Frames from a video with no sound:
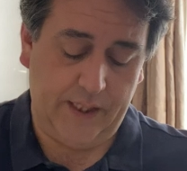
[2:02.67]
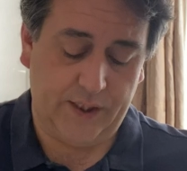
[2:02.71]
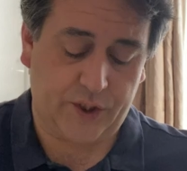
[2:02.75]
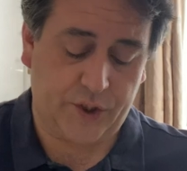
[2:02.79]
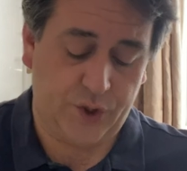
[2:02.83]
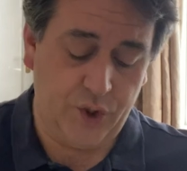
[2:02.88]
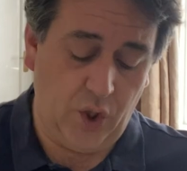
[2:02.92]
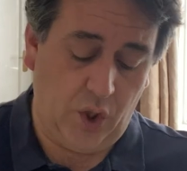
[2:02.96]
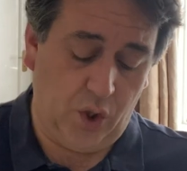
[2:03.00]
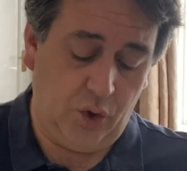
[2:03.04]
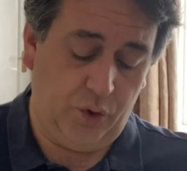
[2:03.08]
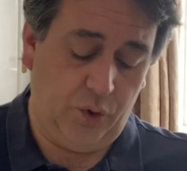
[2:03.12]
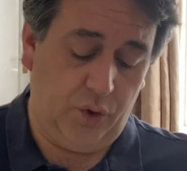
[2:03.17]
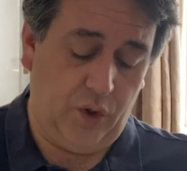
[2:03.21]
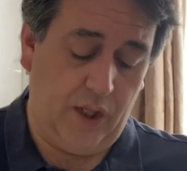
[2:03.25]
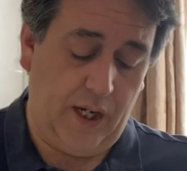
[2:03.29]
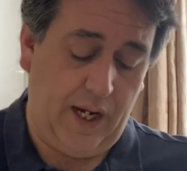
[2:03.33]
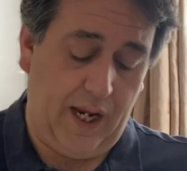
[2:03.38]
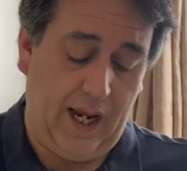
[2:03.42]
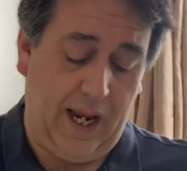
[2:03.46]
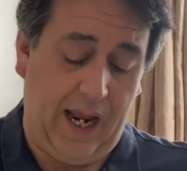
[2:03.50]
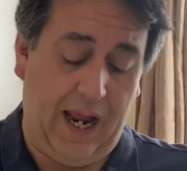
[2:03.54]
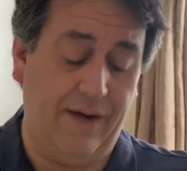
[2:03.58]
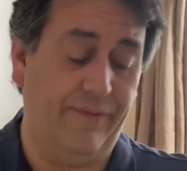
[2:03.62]
It's not
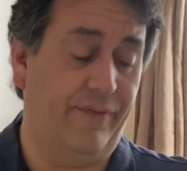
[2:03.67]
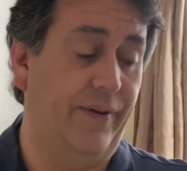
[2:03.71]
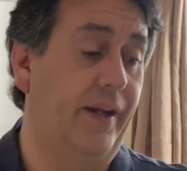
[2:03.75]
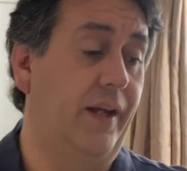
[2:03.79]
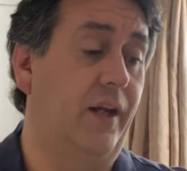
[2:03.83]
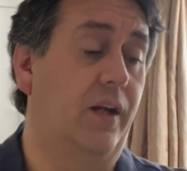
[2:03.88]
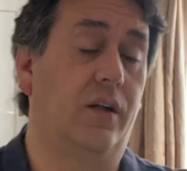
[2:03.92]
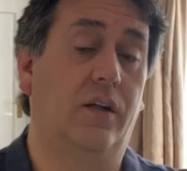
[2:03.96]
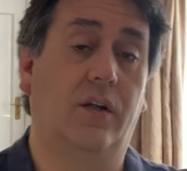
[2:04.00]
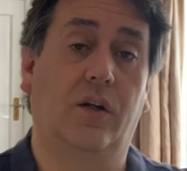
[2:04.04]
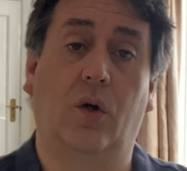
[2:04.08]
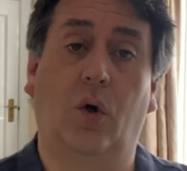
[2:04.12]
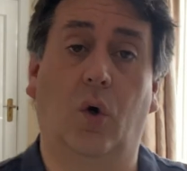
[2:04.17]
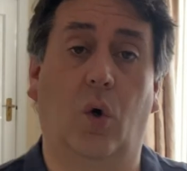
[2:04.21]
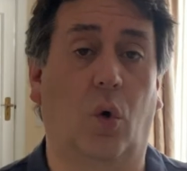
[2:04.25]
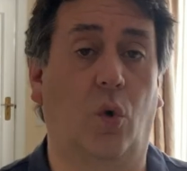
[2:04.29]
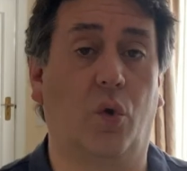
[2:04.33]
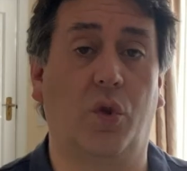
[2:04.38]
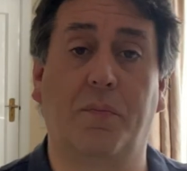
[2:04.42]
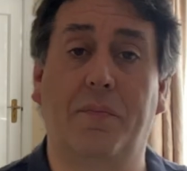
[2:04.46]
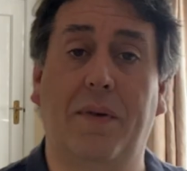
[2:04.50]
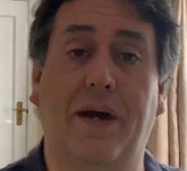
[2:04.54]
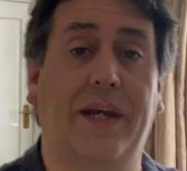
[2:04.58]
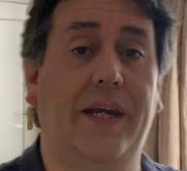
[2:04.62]
having
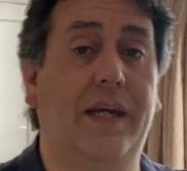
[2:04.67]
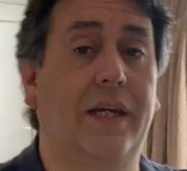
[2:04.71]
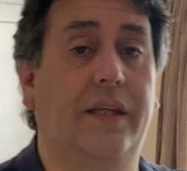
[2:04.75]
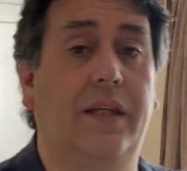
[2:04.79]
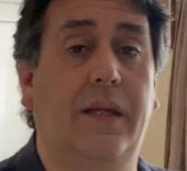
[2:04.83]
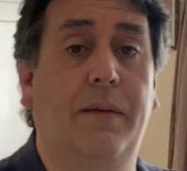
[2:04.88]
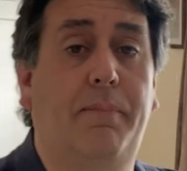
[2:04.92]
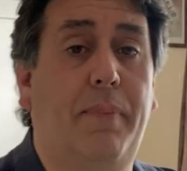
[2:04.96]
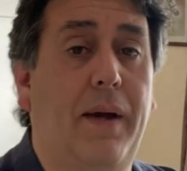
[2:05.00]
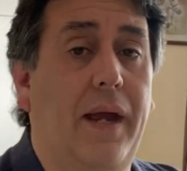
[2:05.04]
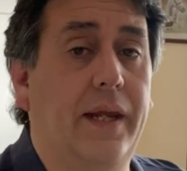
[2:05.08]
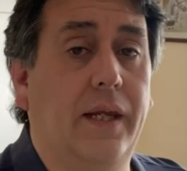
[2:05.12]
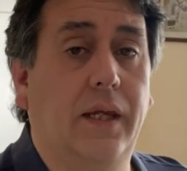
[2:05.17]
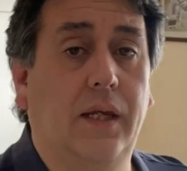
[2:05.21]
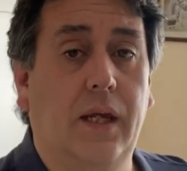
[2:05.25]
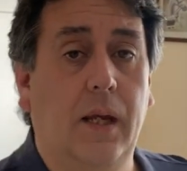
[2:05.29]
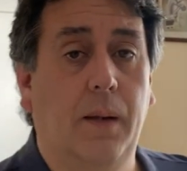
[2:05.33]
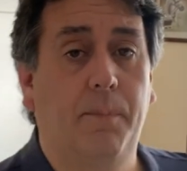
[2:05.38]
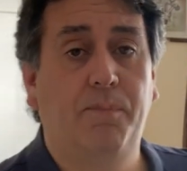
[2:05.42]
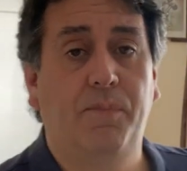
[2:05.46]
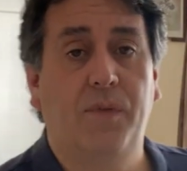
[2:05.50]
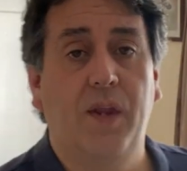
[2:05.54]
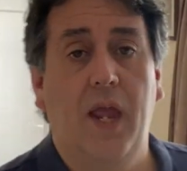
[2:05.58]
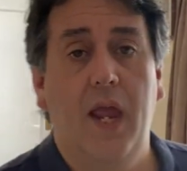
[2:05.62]
all the money in the bank.
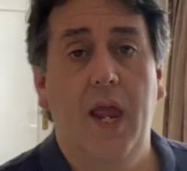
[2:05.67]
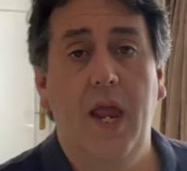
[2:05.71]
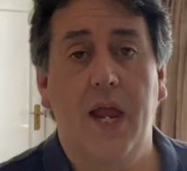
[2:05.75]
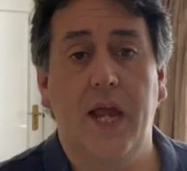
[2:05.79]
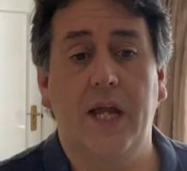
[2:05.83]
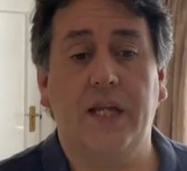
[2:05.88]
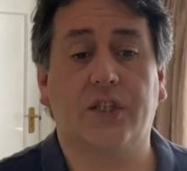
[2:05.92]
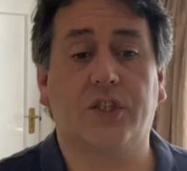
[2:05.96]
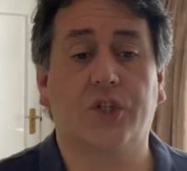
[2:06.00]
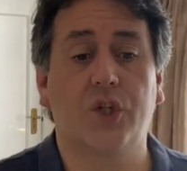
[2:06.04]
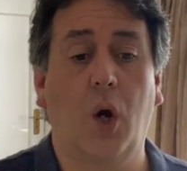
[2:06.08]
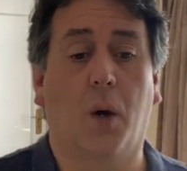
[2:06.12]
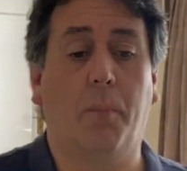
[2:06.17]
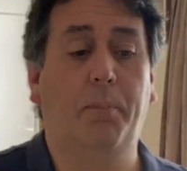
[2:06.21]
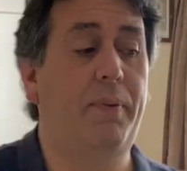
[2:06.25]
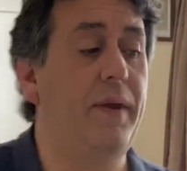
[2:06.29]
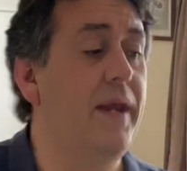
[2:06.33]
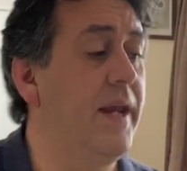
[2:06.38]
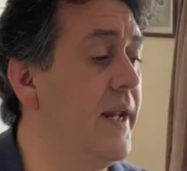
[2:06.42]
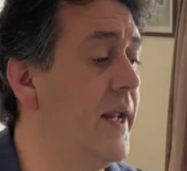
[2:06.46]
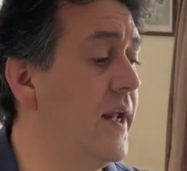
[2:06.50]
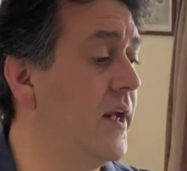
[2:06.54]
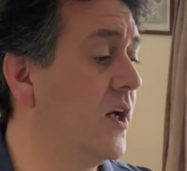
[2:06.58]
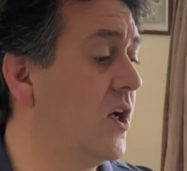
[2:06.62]
It's not
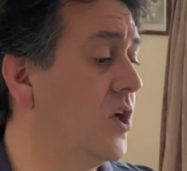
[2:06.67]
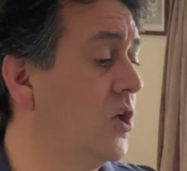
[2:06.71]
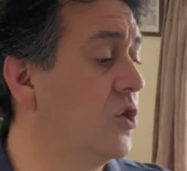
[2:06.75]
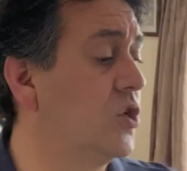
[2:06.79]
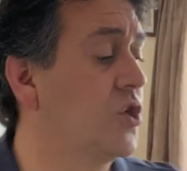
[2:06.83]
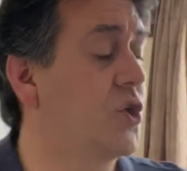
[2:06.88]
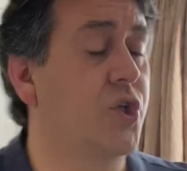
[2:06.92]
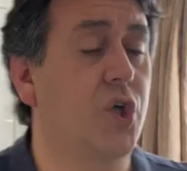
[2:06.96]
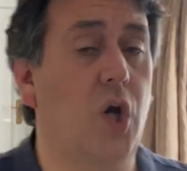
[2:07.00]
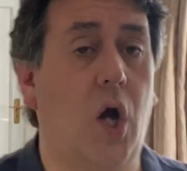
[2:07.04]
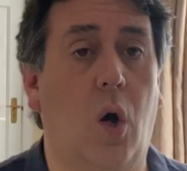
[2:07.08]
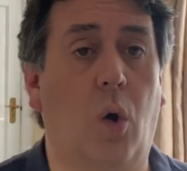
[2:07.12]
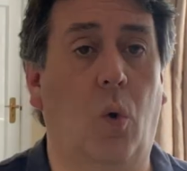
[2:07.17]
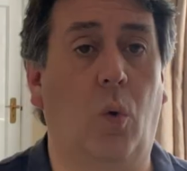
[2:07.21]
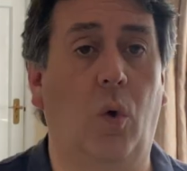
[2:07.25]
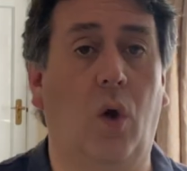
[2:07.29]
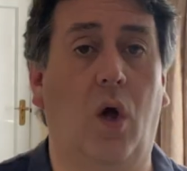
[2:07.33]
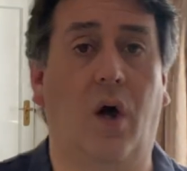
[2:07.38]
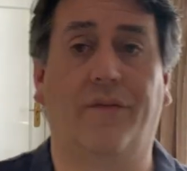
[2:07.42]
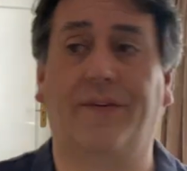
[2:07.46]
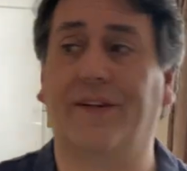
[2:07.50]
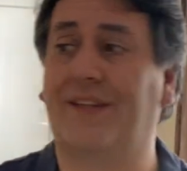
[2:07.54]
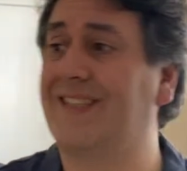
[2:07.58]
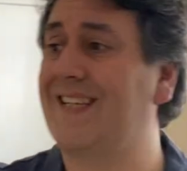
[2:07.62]
being in control
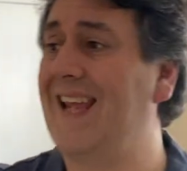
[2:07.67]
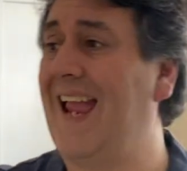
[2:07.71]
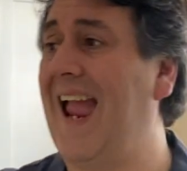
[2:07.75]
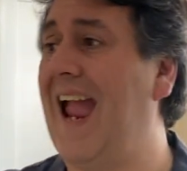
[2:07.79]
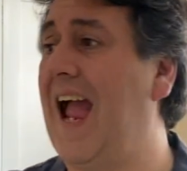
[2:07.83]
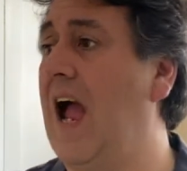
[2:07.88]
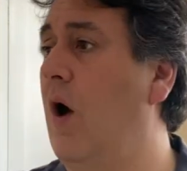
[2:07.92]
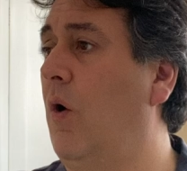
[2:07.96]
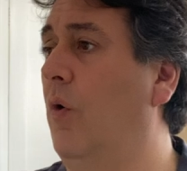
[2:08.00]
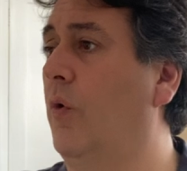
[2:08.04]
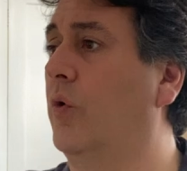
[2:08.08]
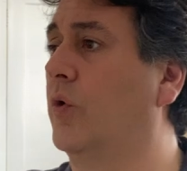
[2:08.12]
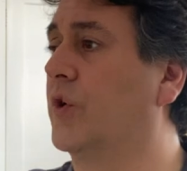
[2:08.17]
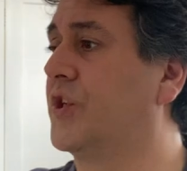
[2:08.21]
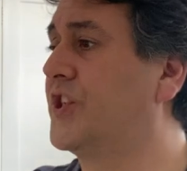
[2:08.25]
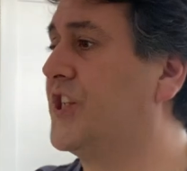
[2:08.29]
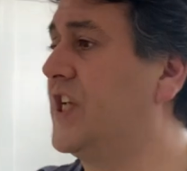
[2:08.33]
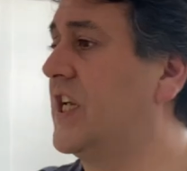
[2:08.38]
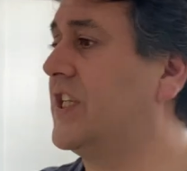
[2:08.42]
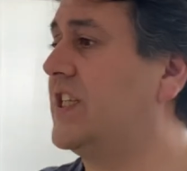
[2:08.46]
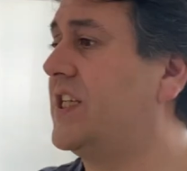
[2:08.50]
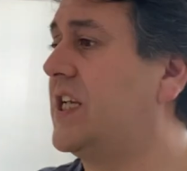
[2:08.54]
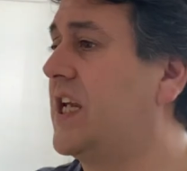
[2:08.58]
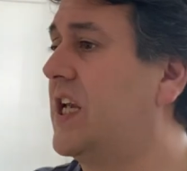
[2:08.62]
of a town or
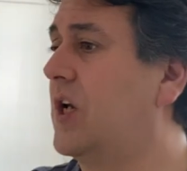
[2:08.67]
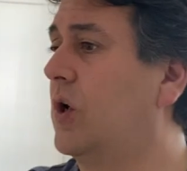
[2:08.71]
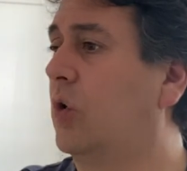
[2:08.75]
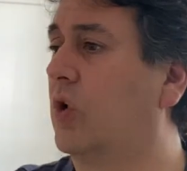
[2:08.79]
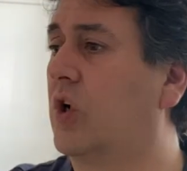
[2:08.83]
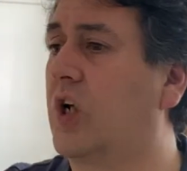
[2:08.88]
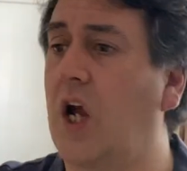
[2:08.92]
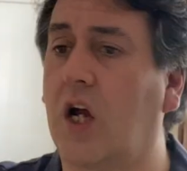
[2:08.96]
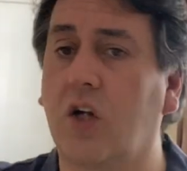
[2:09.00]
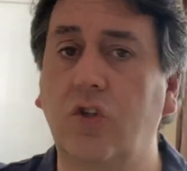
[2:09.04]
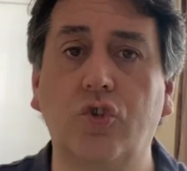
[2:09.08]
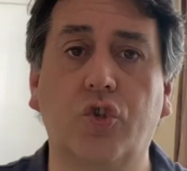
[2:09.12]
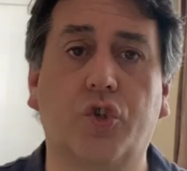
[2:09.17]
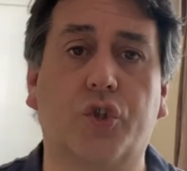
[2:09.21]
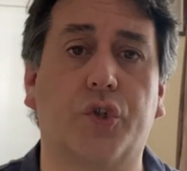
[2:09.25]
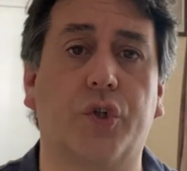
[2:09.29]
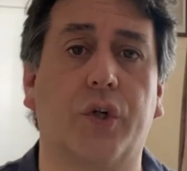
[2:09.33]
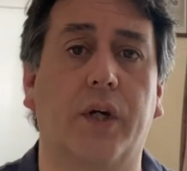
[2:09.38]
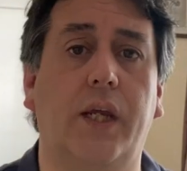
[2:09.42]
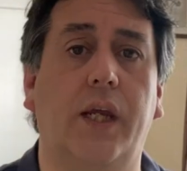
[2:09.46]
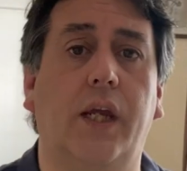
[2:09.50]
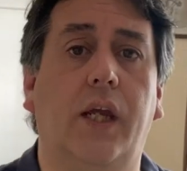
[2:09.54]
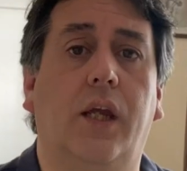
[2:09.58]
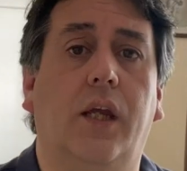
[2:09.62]
city or
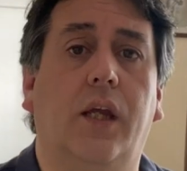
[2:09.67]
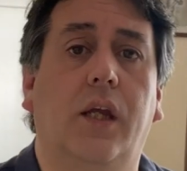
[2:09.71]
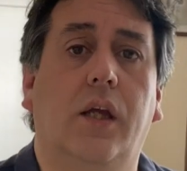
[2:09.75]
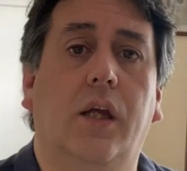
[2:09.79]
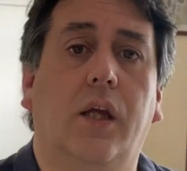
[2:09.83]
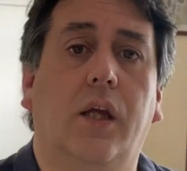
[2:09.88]
country.